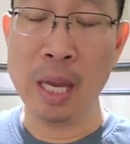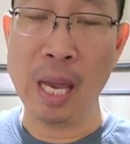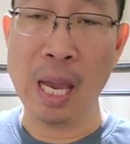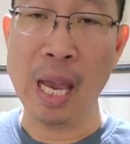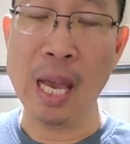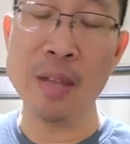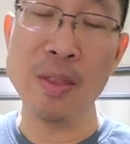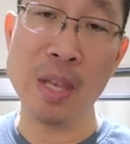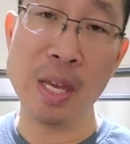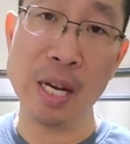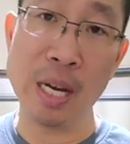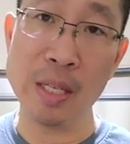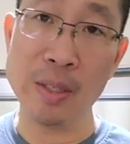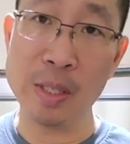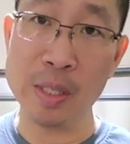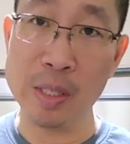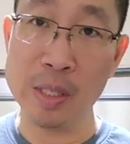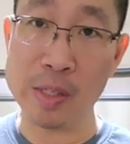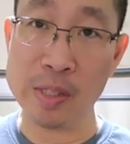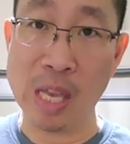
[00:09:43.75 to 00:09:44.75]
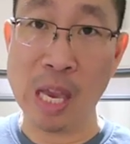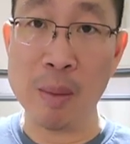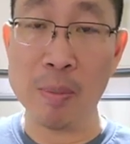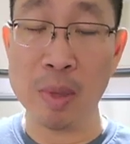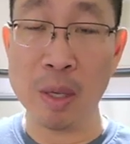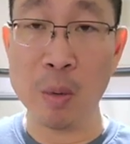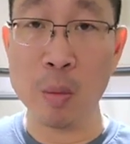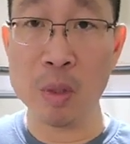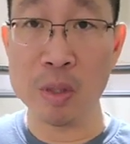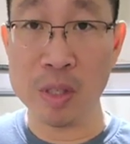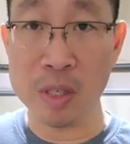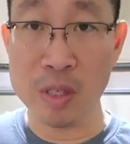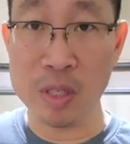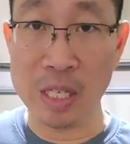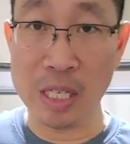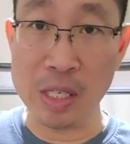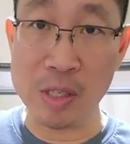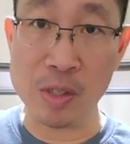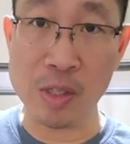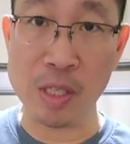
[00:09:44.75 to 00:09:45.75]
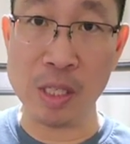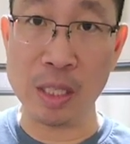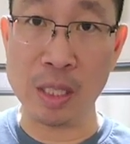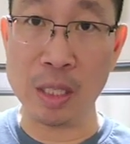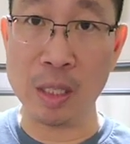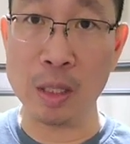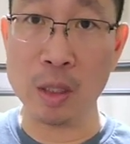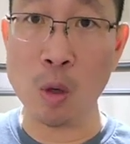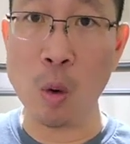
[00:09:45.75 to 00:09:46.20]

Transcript: and then I did the same thing with the DC,